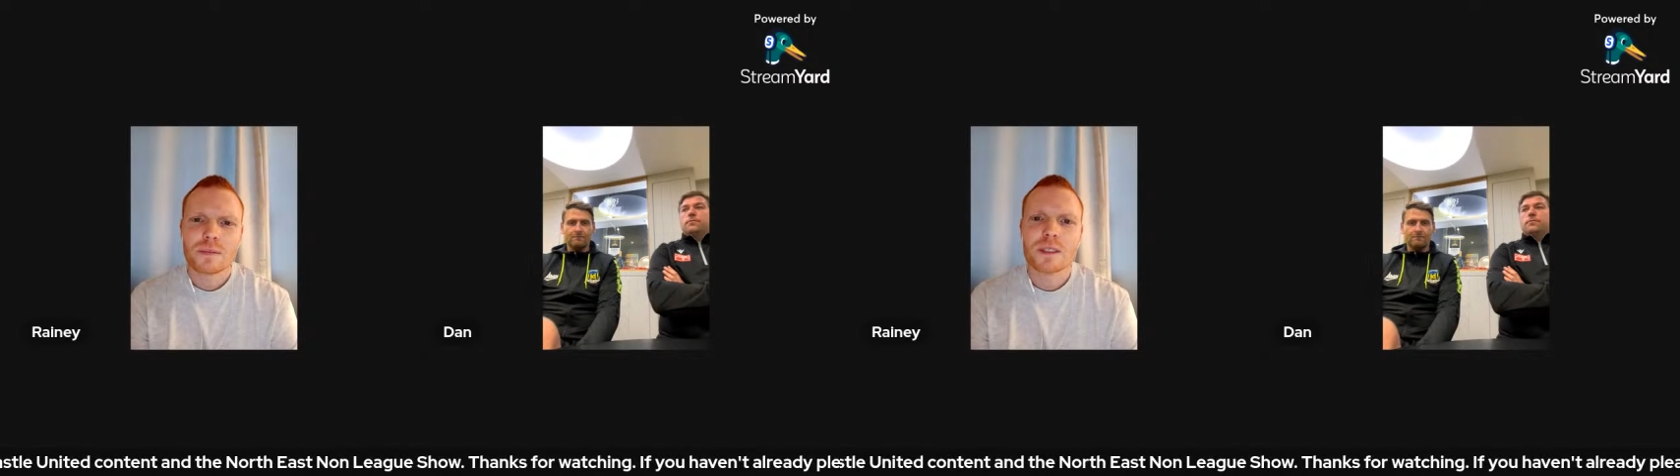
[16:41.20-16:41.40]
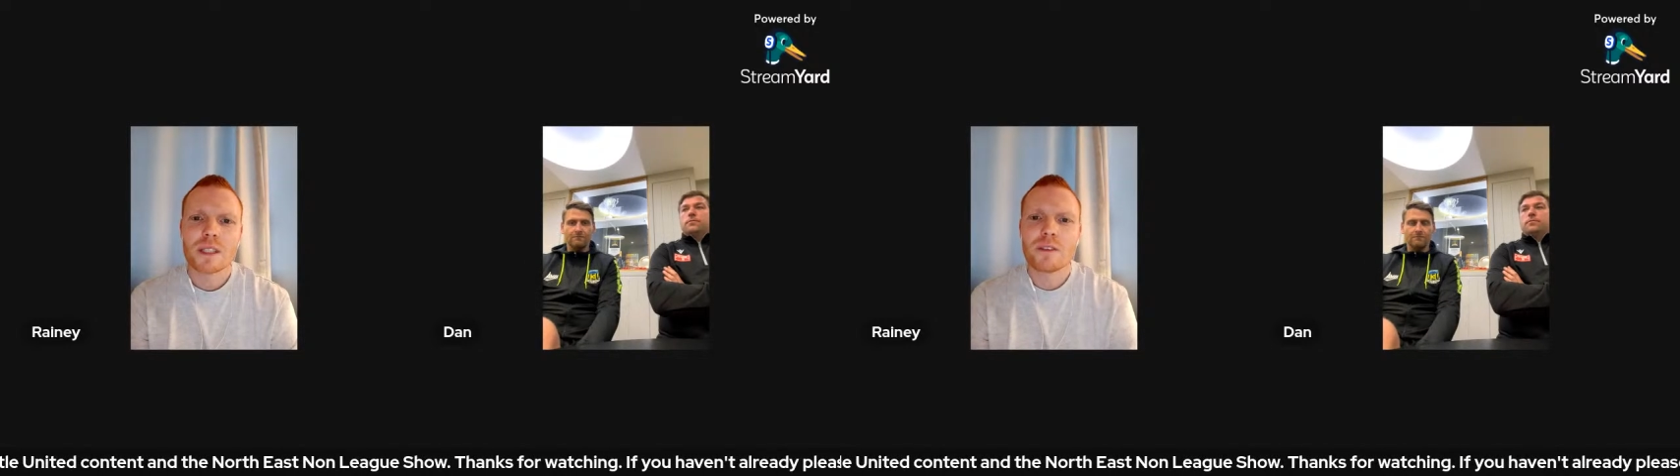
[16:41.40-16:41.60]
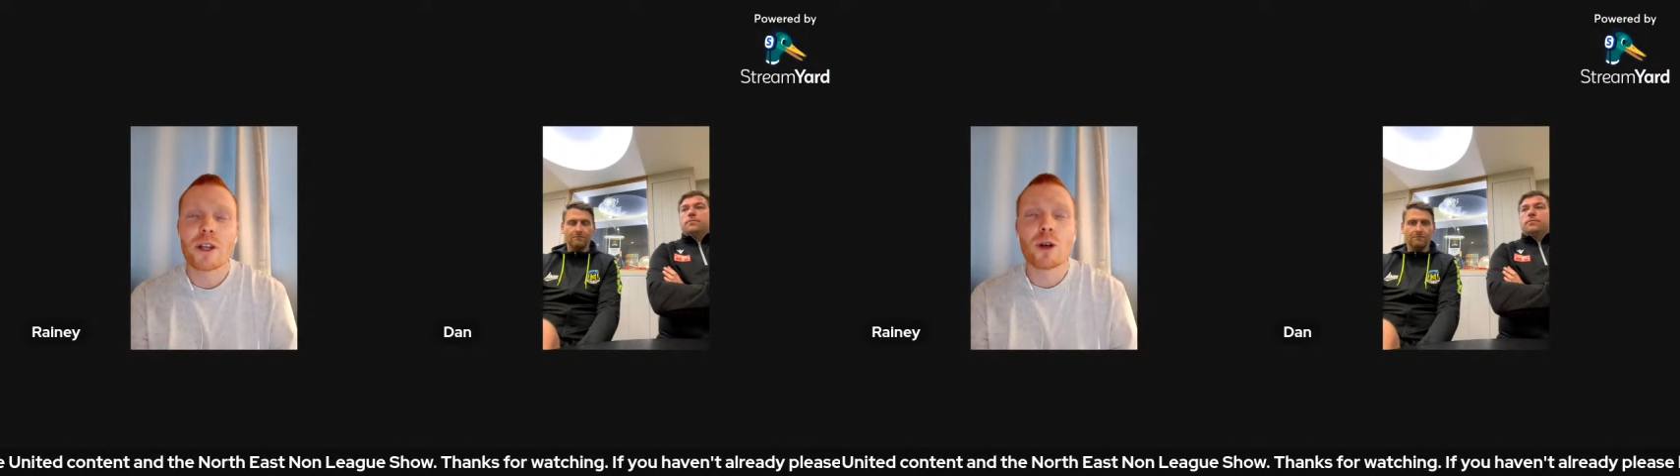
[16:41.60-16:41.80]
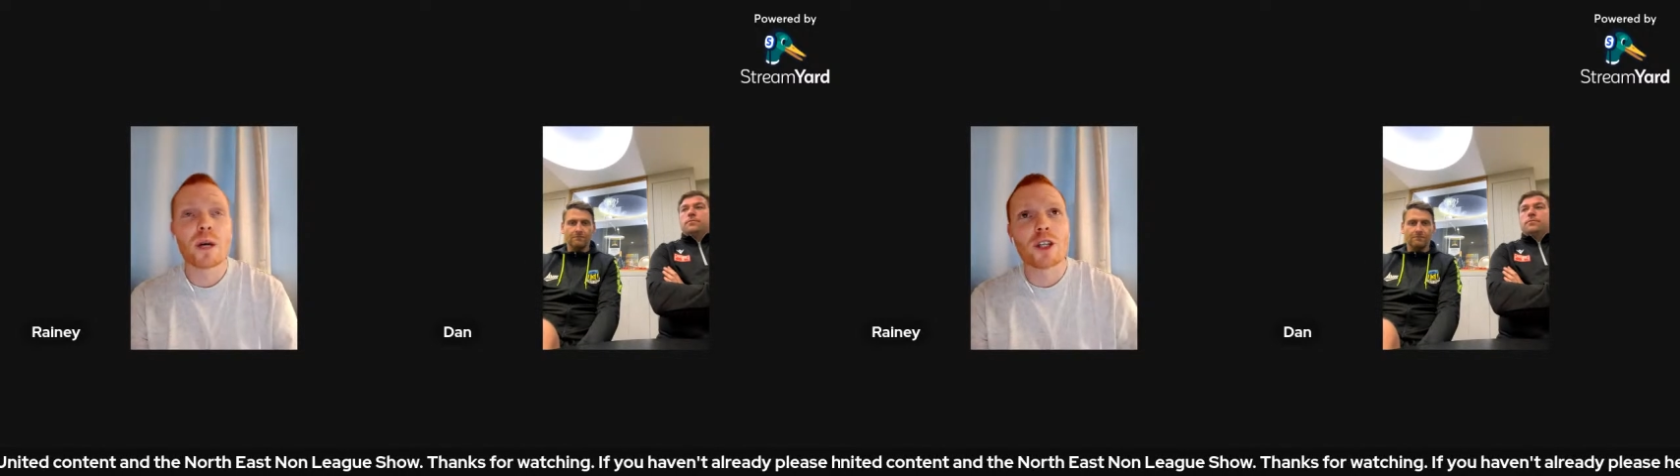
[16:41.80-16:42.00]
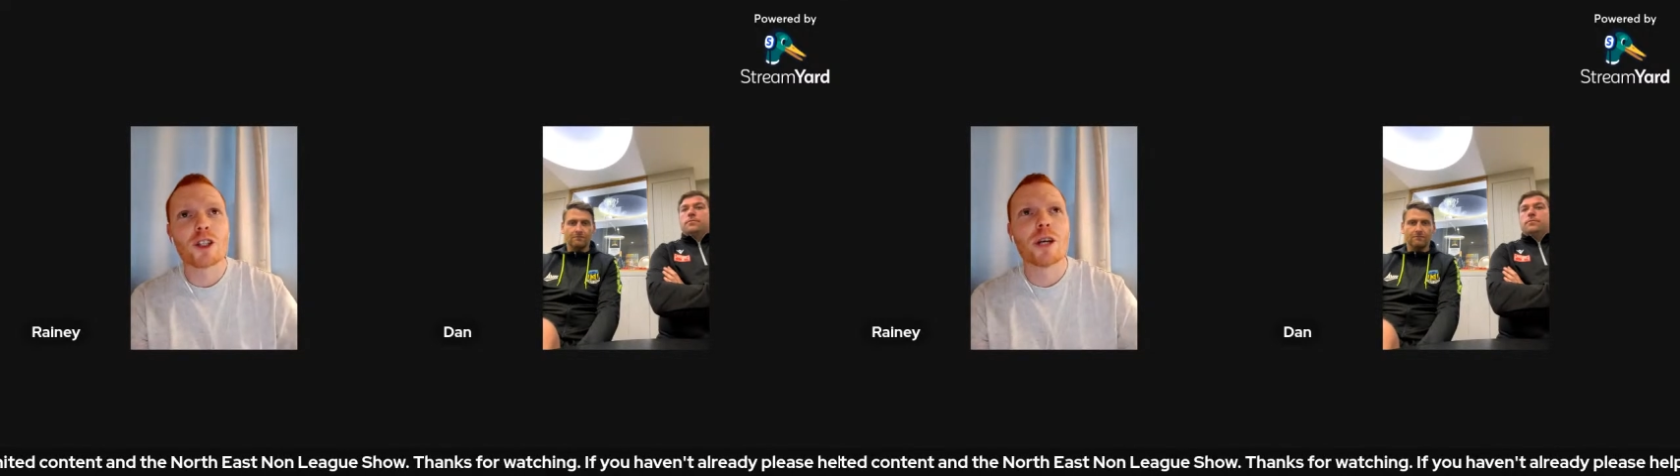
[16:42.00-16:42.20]
Definitely. I know we
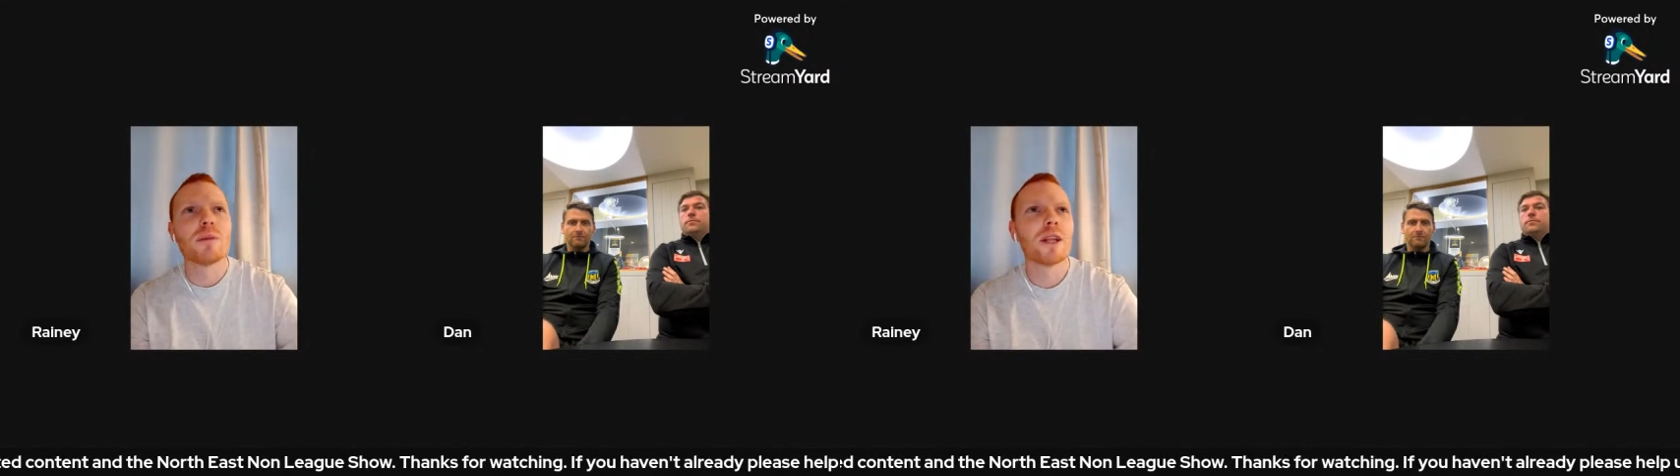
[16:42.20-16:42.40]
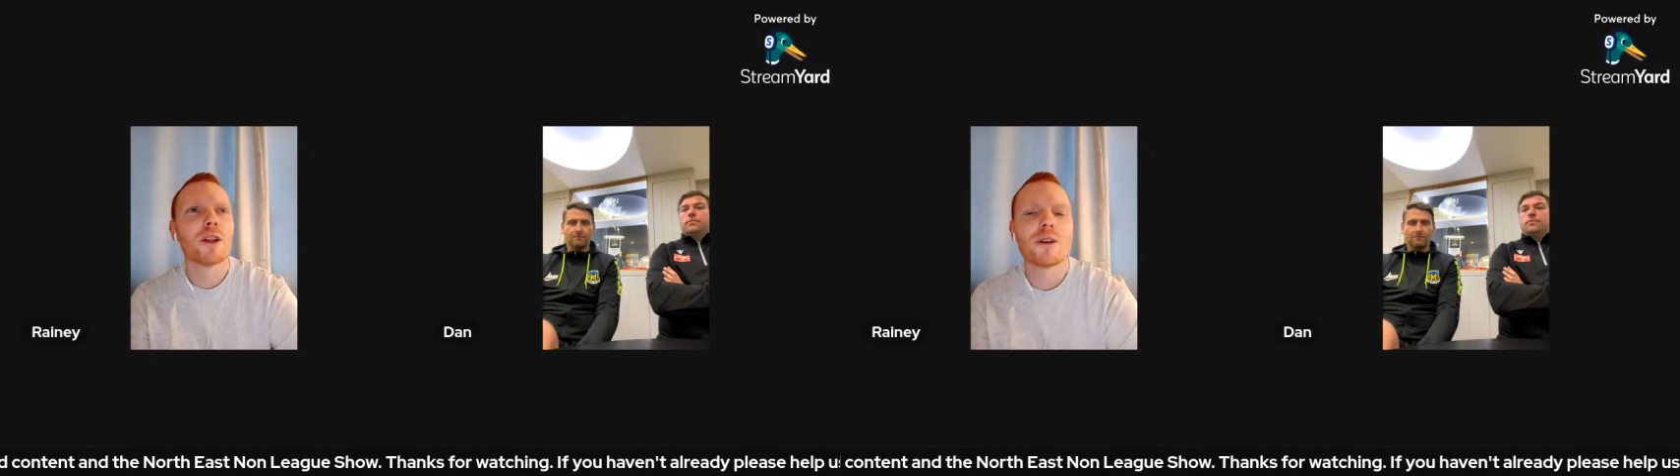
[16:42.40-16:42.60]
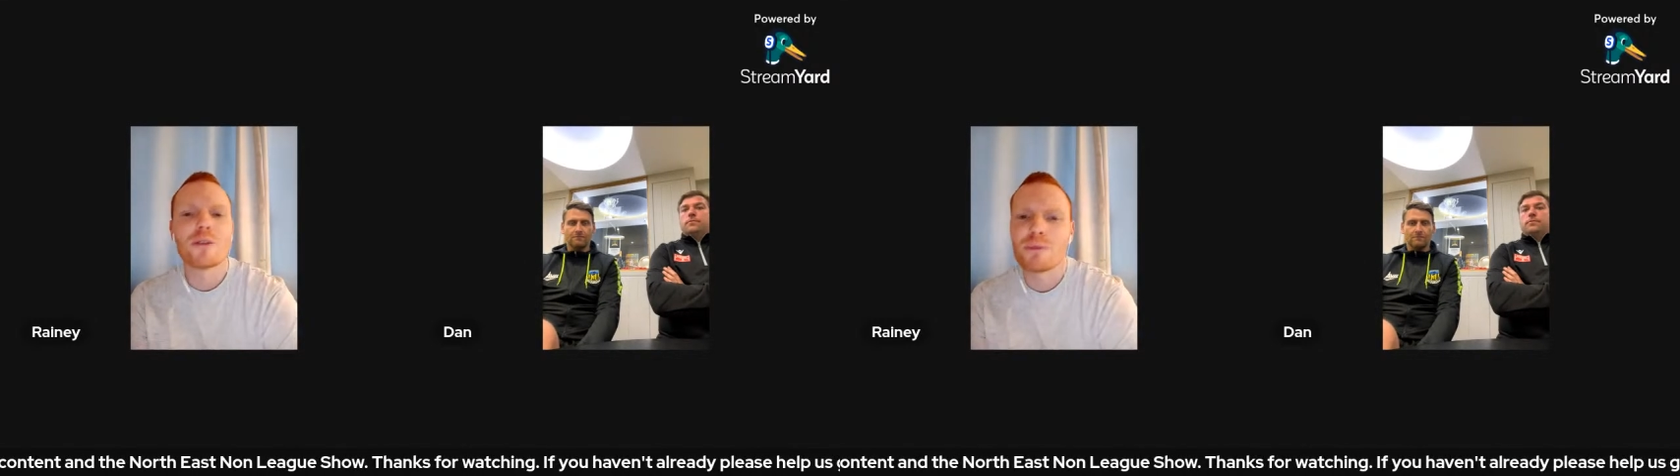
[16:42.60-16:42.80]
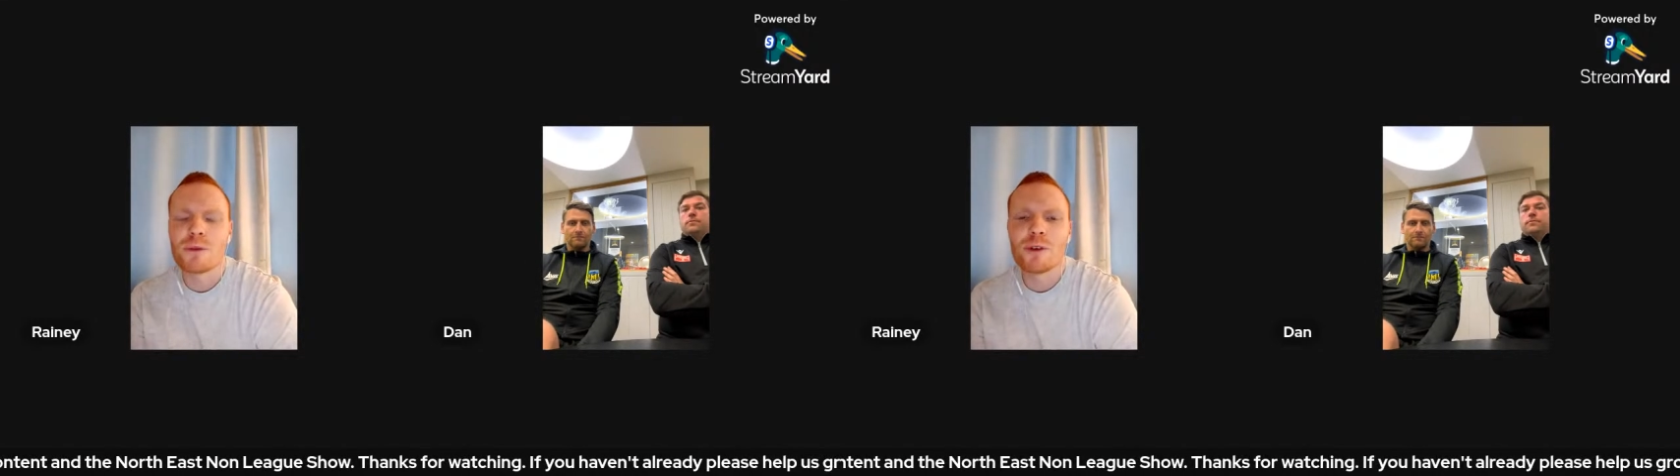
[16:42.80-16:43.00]
had Shane Blandon a